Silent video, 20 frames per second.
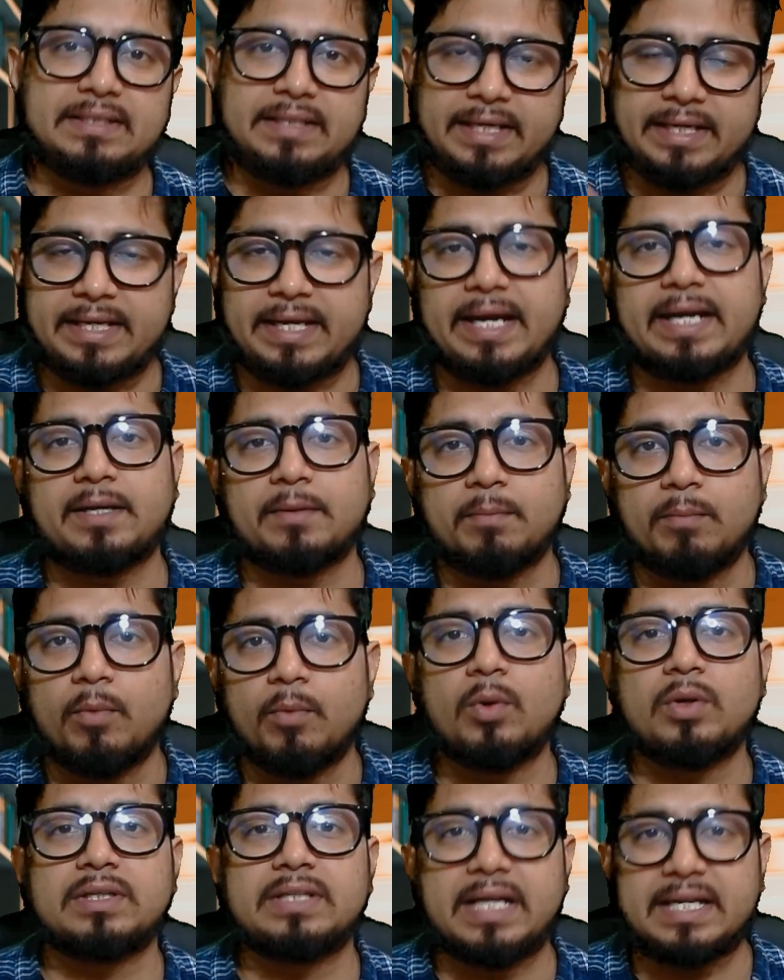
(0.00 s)
they get
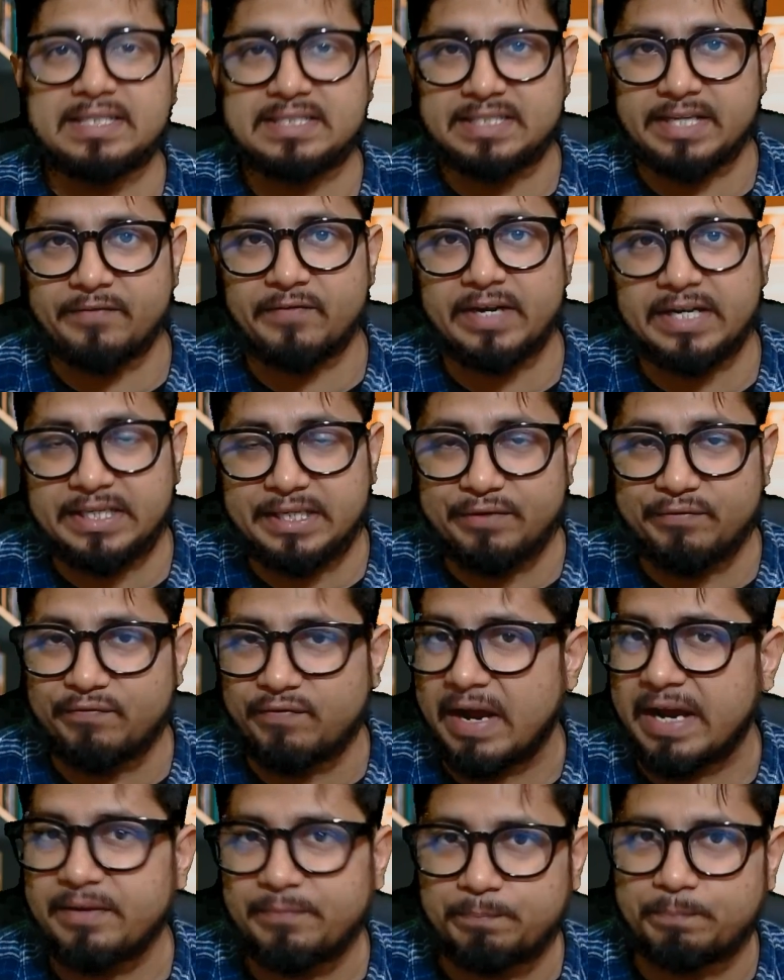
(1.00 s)
more than
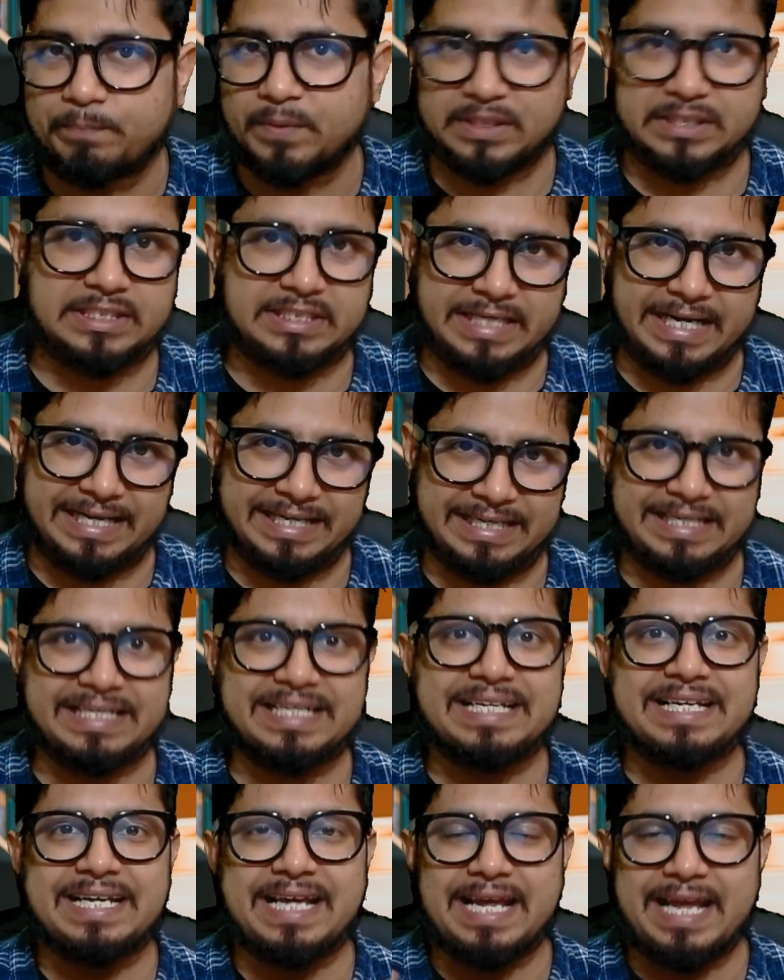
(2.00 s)
75%
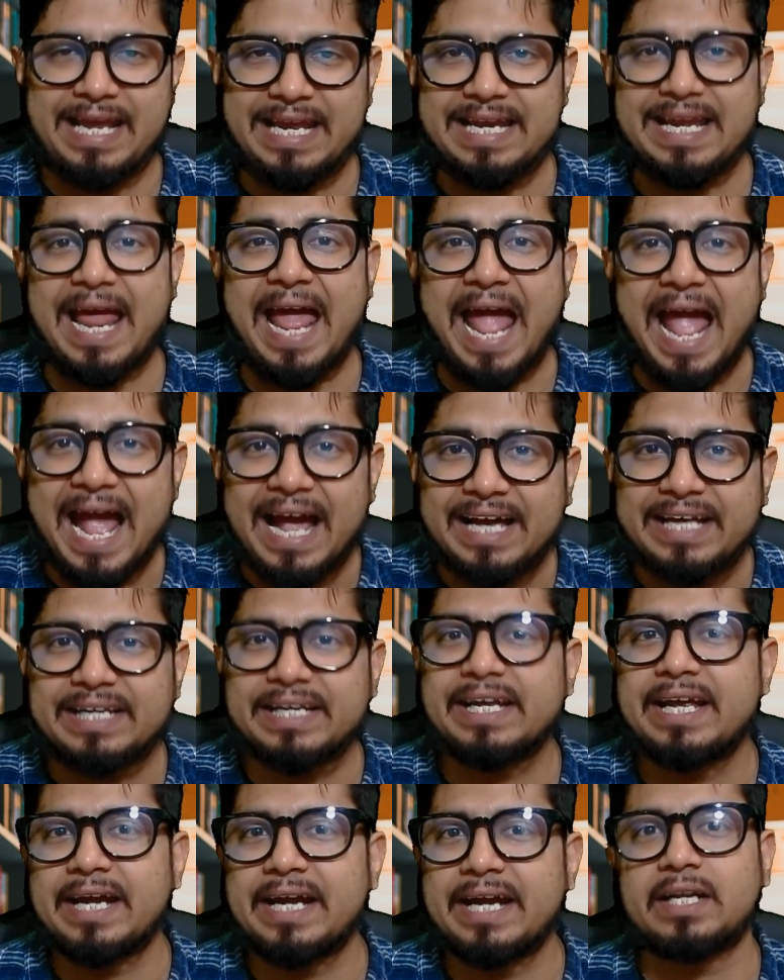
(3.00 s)
in
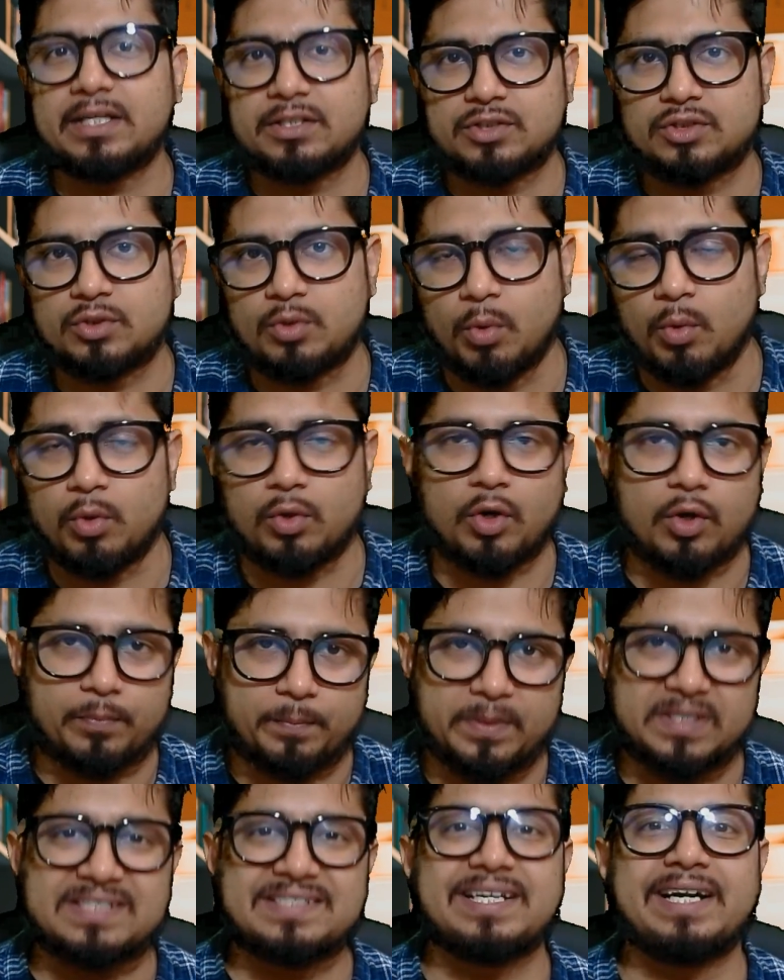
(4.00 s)
aggregate score or
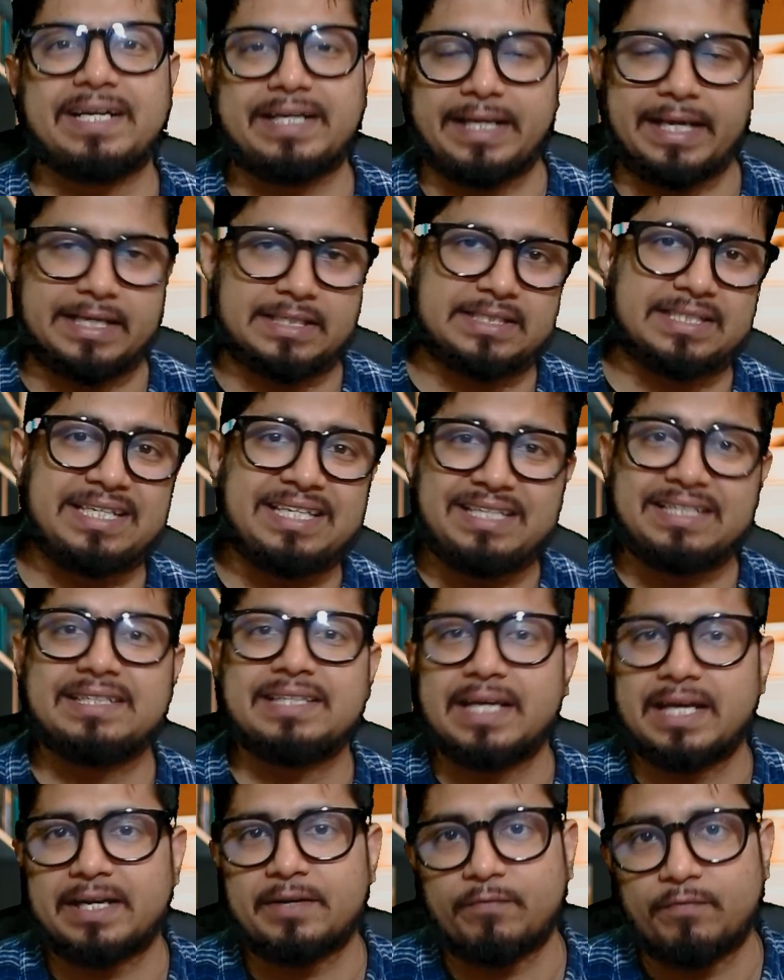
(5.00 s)
percentage in
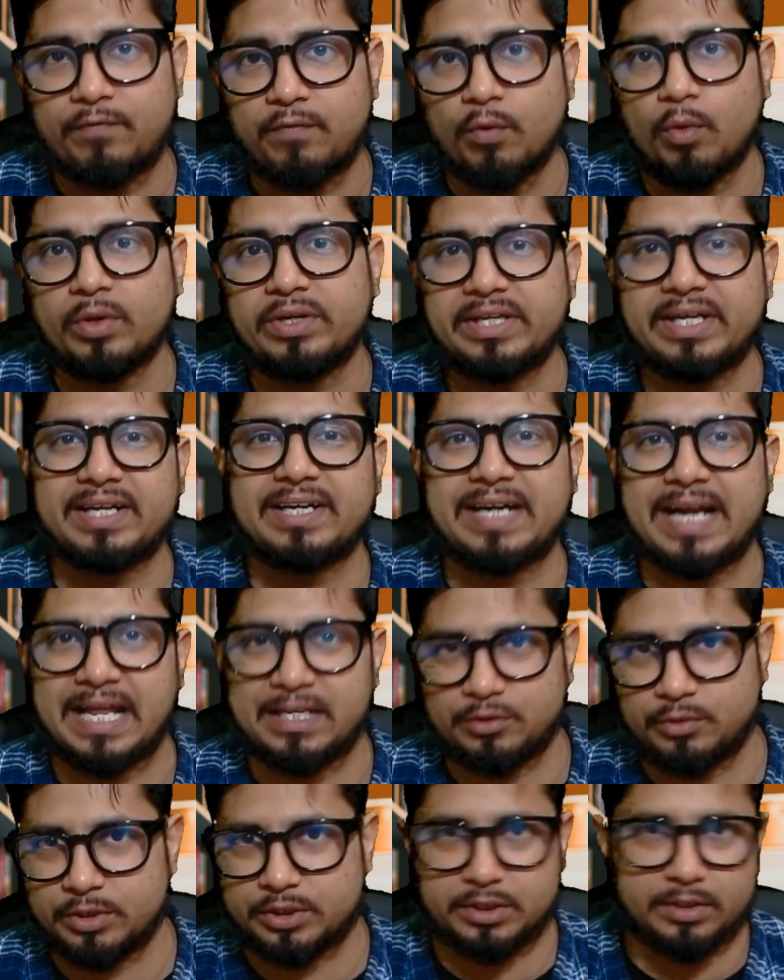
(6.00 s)
their four-year
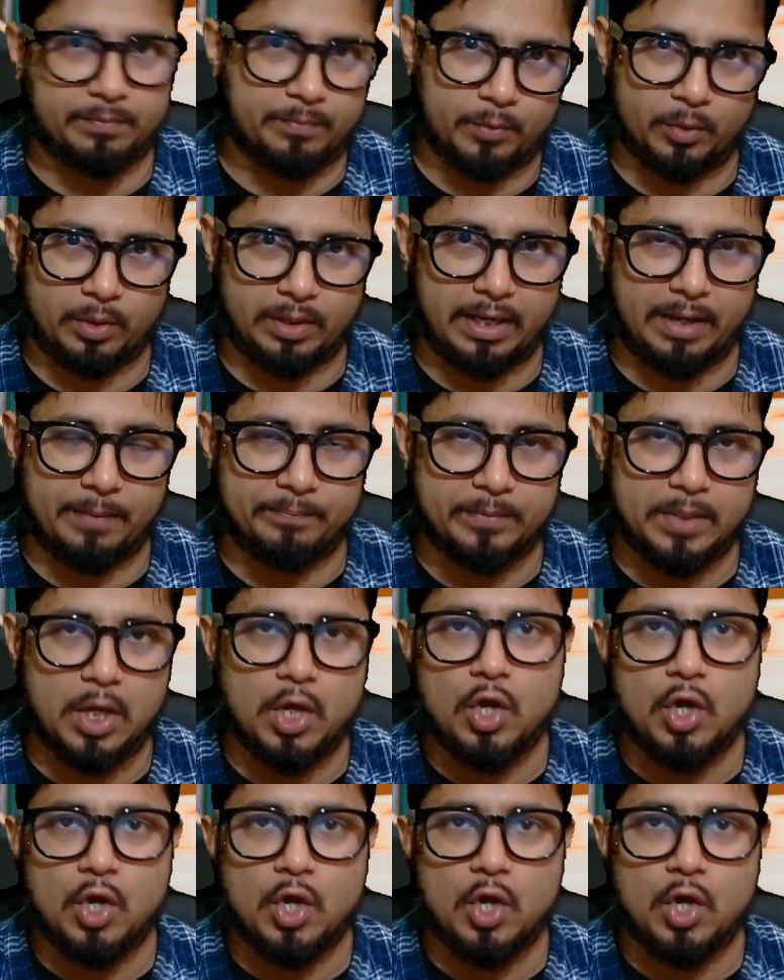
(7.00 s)
graduation program.